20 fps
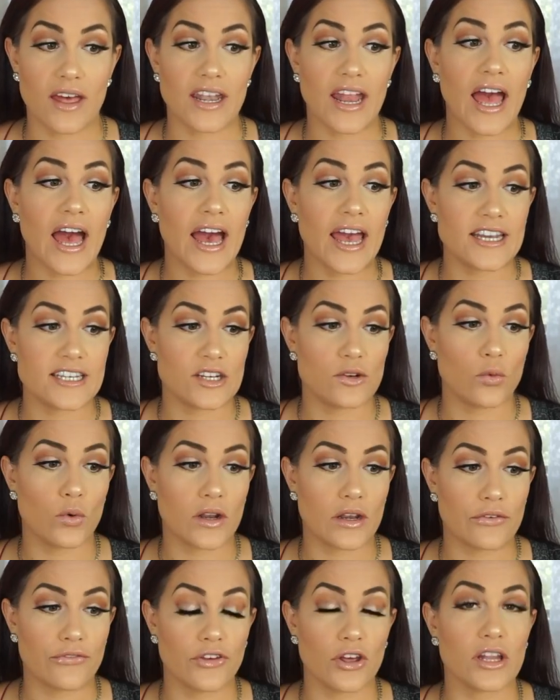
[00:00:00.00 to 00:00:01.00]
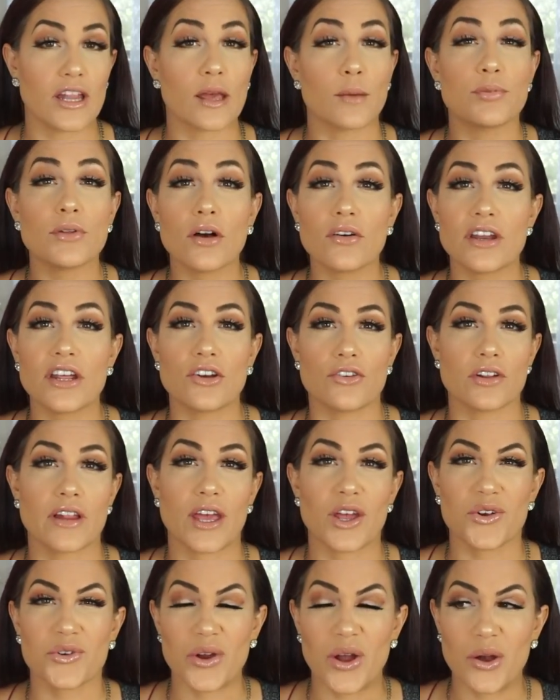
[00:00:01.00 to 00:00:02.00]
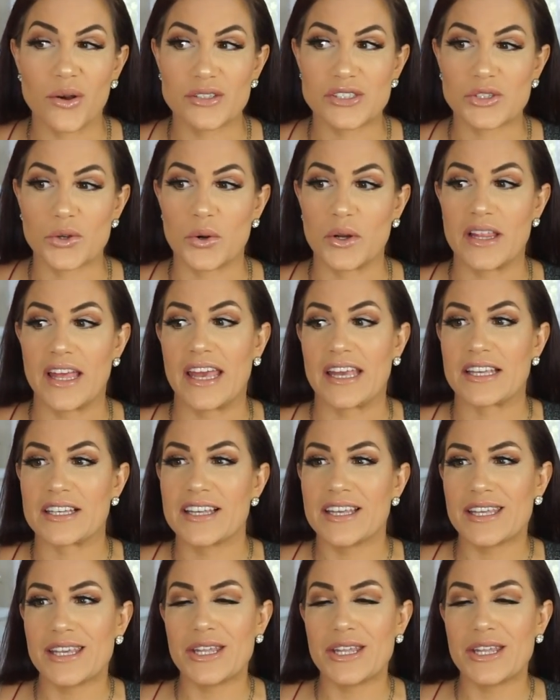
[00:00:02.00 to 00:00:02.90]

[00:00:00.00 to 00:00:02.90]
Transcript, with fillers: And I didn't want to feel like bloated or like gross or like,